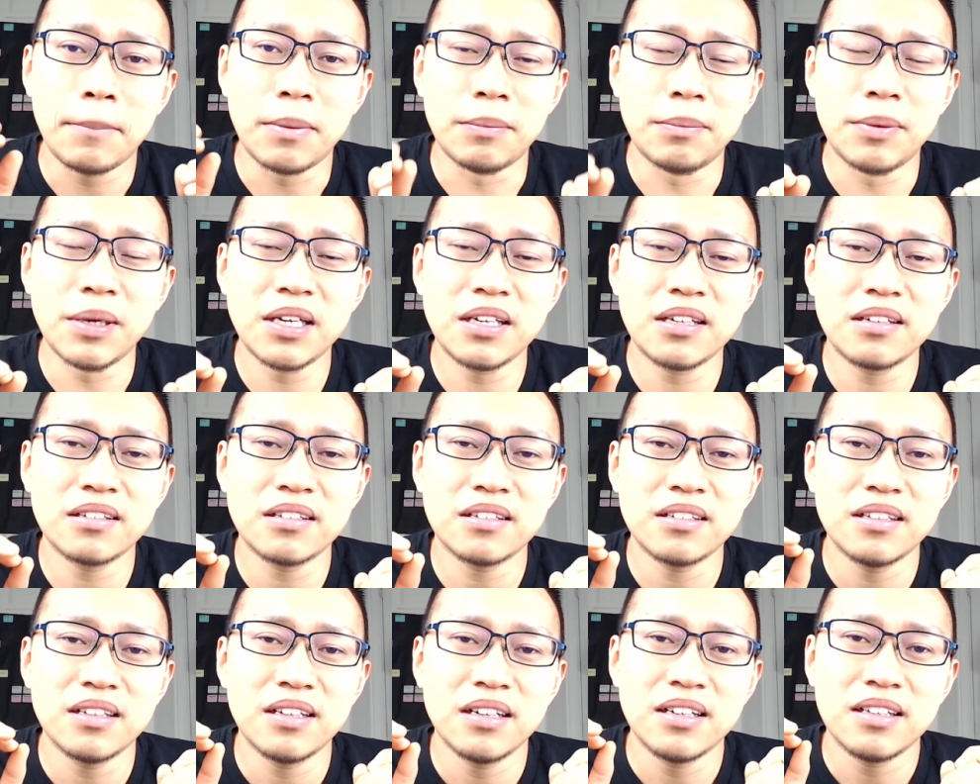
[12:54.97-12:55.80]
But
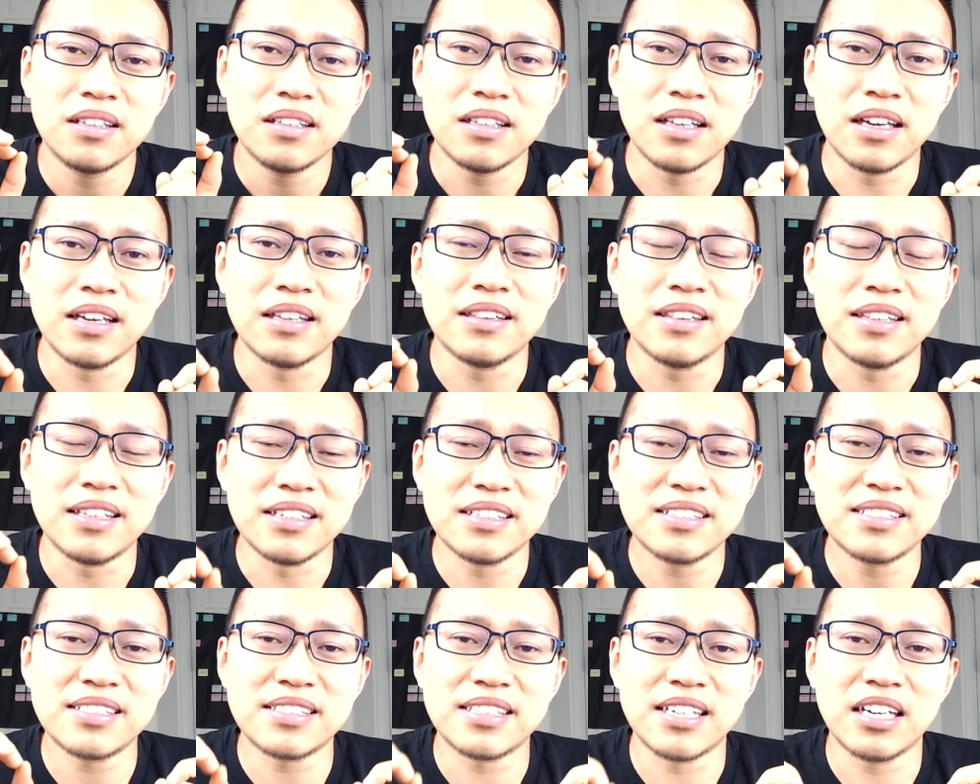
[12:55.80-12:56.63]
being in
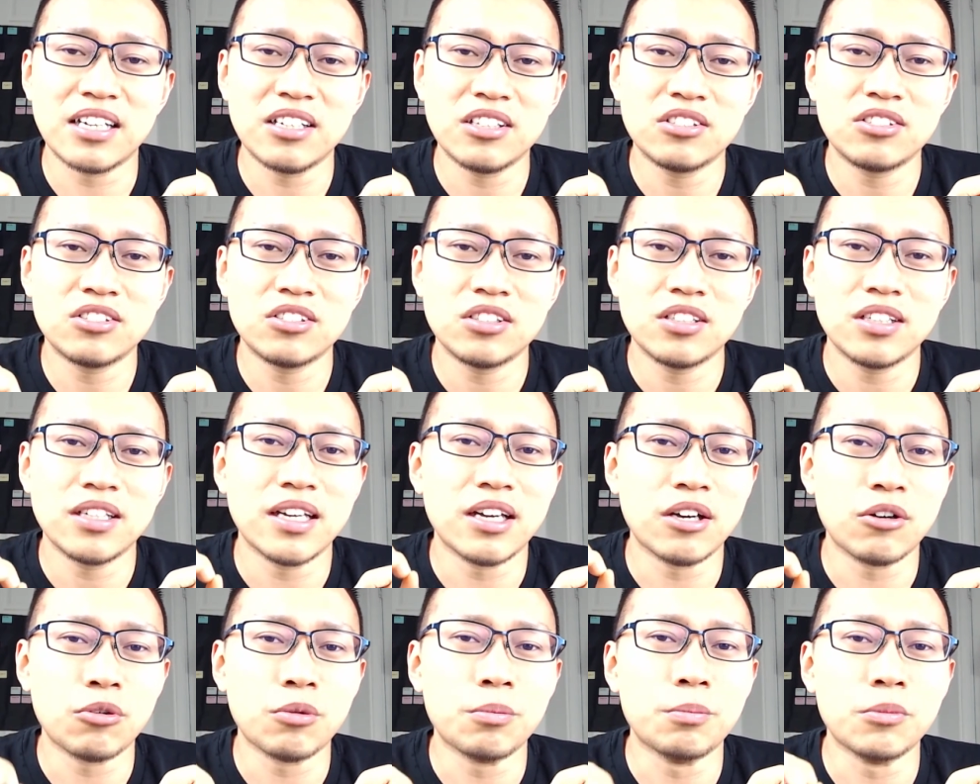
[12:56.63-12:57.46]
this stage,
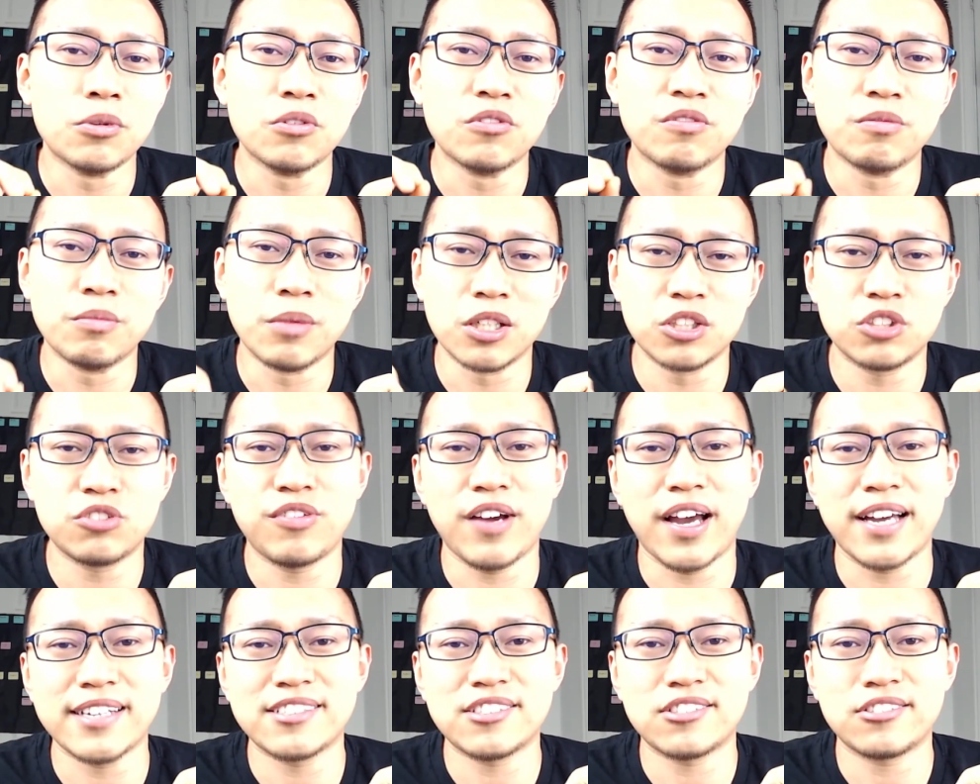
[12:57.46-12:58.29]
it will move much
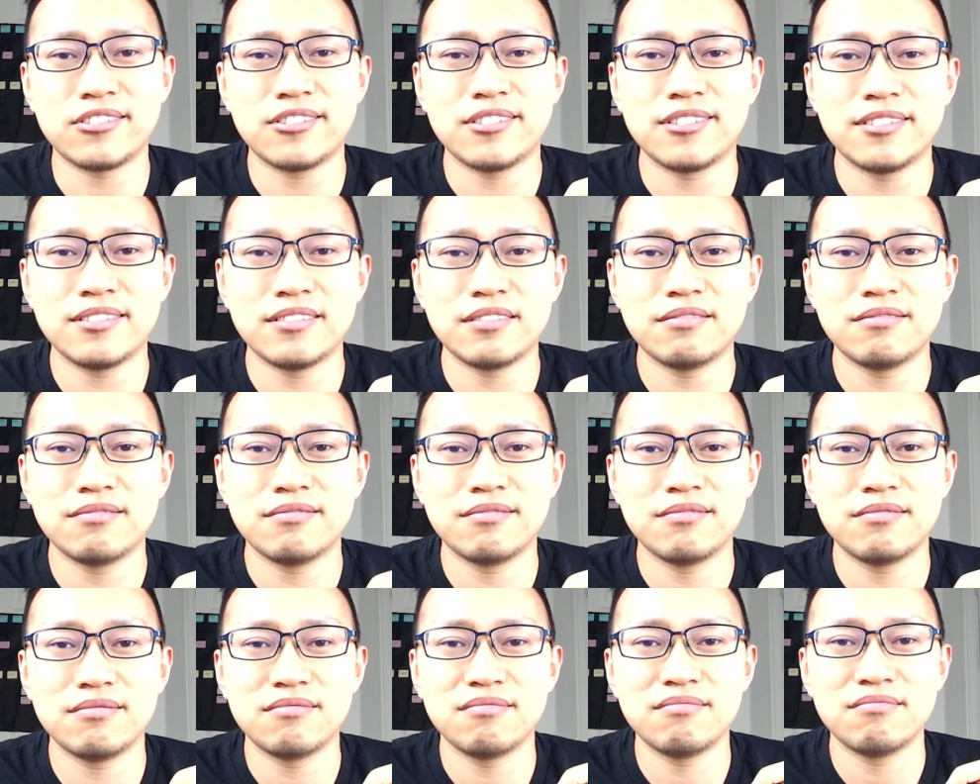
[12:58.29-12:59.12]
faster.
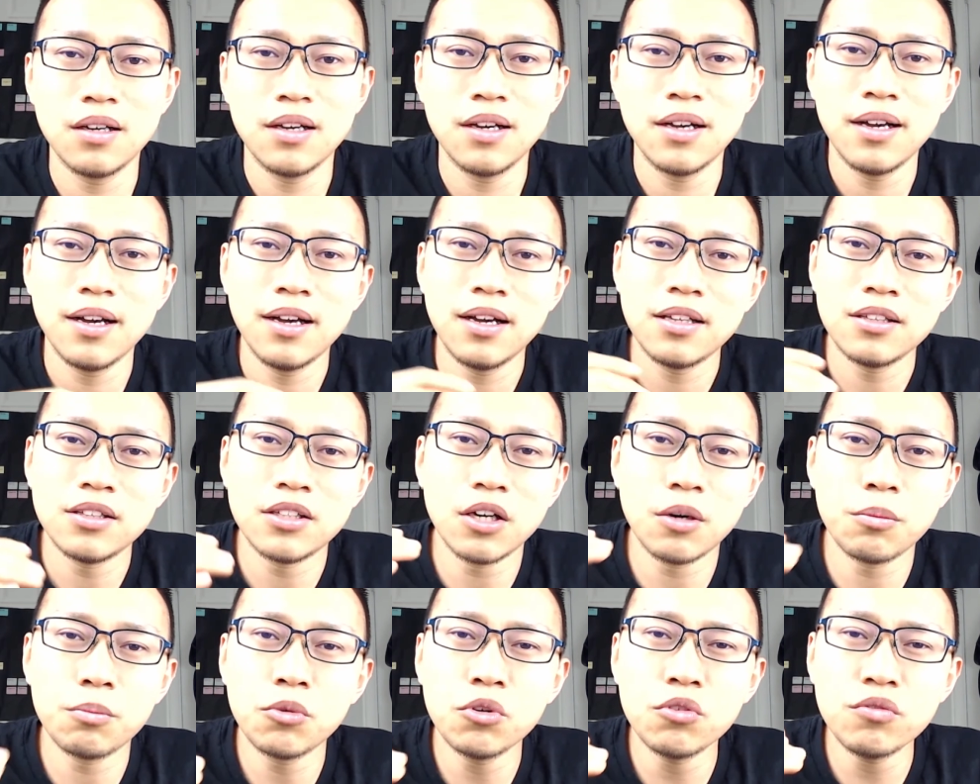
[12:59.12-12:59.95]

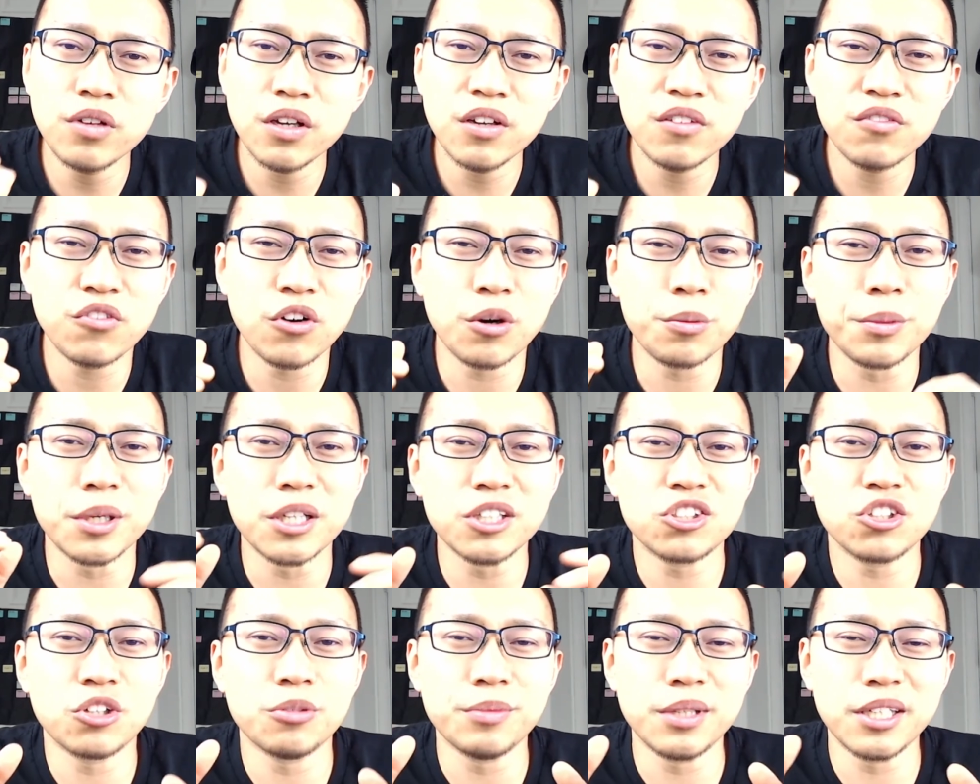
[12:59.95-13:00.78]
Now, moving from
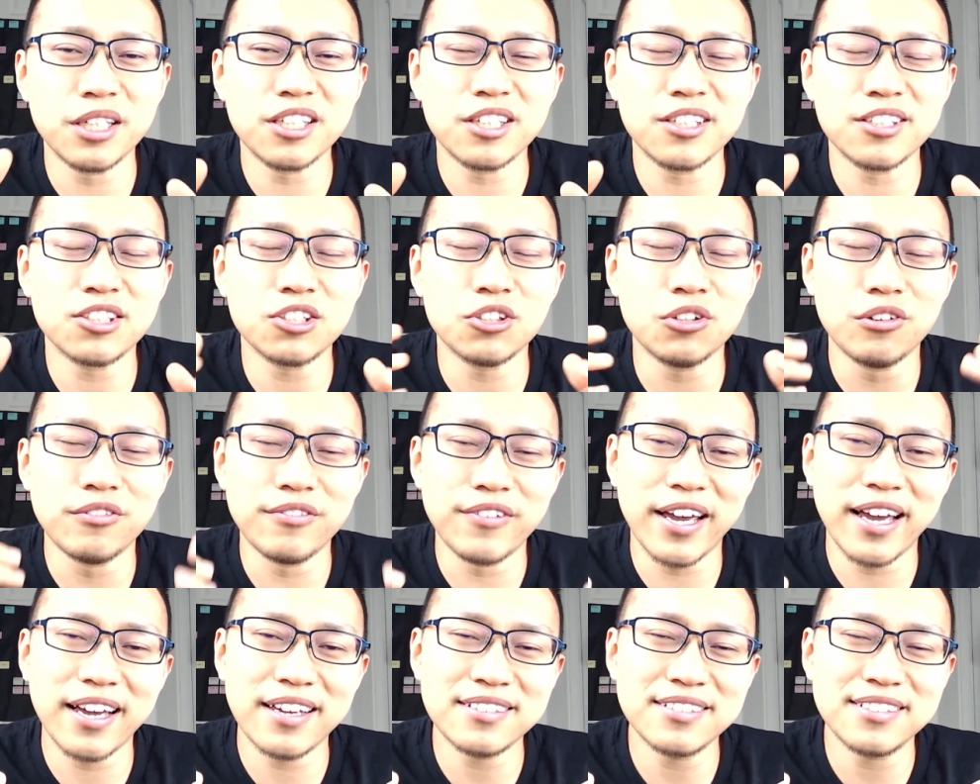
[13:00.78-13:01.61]
intermediate to
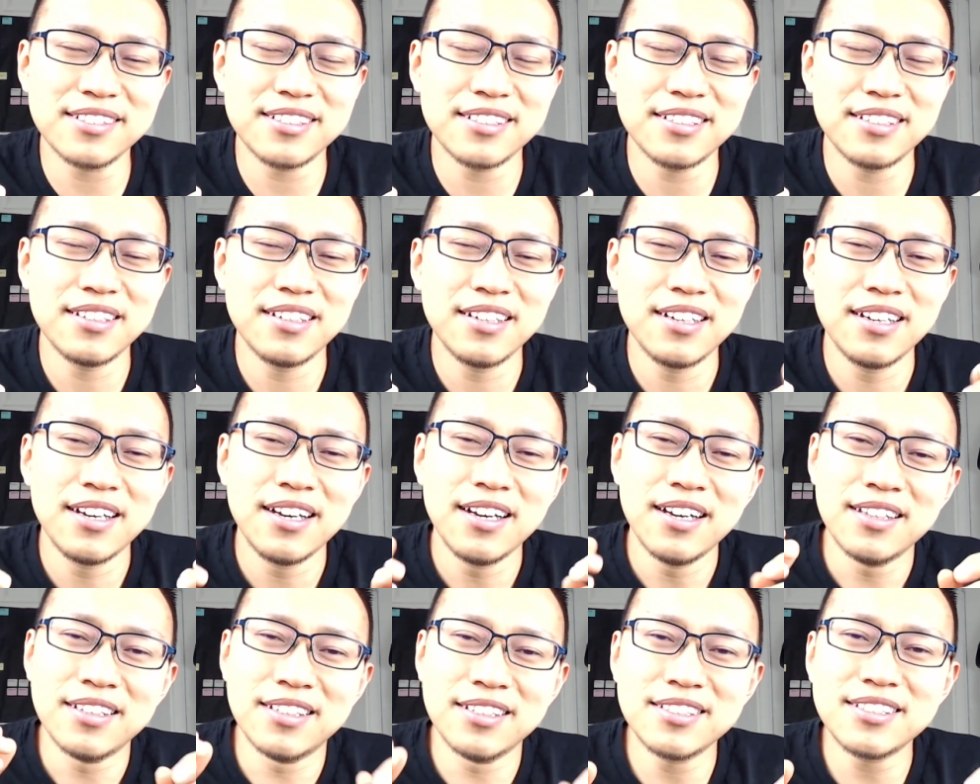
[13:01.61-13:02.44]
advanced,
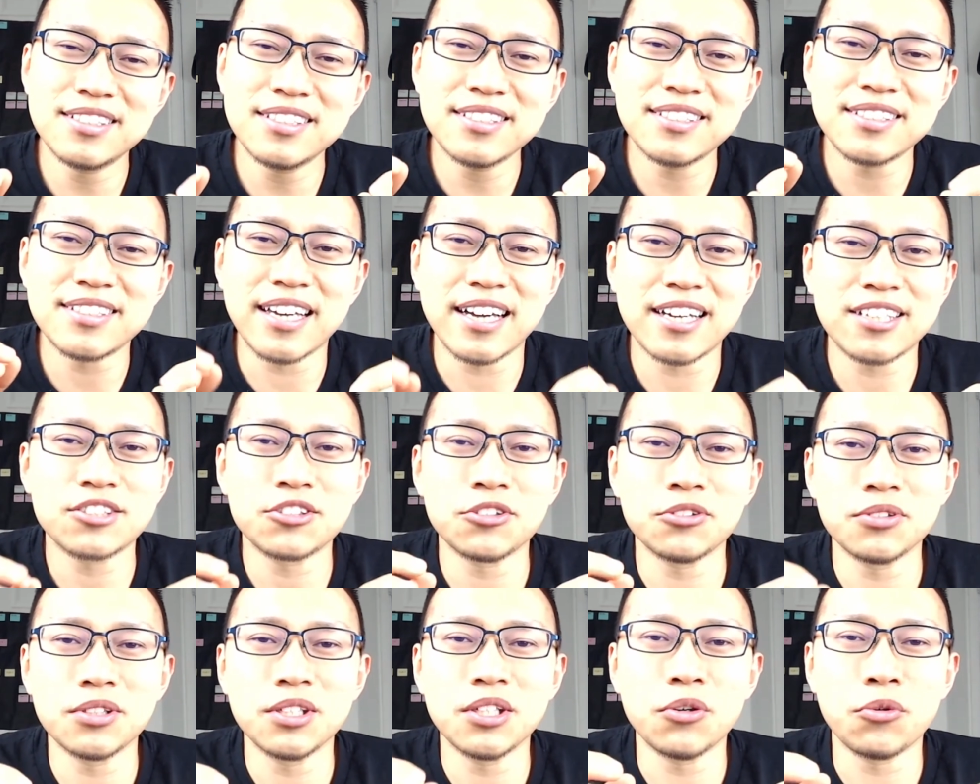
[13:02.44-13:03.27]
this is
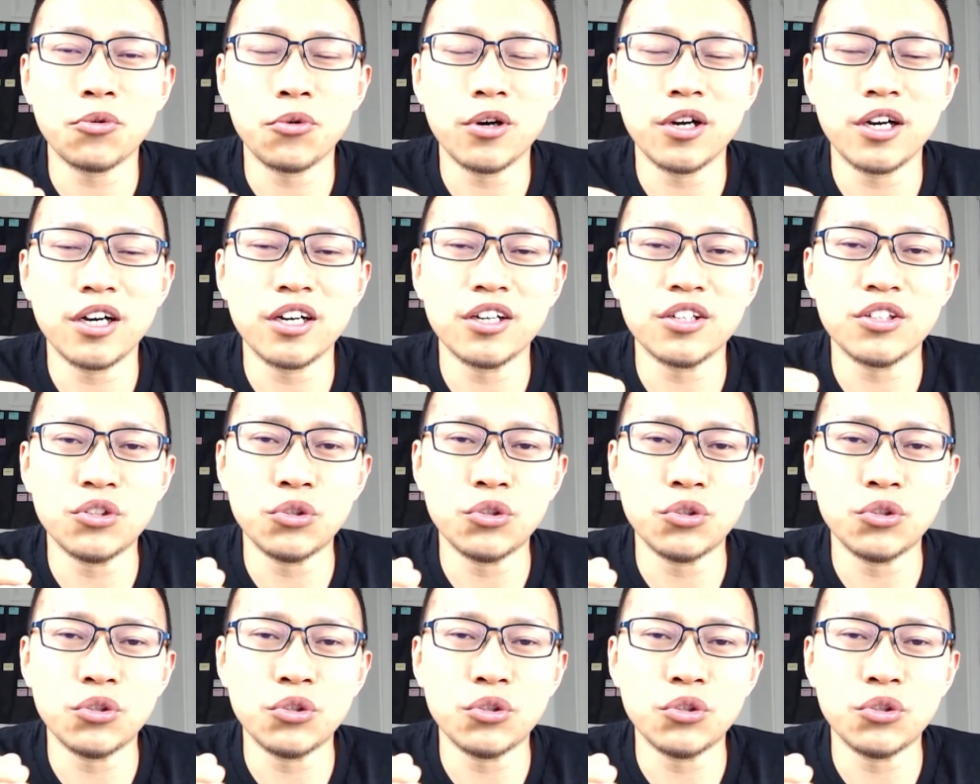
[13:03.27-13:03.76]
actually where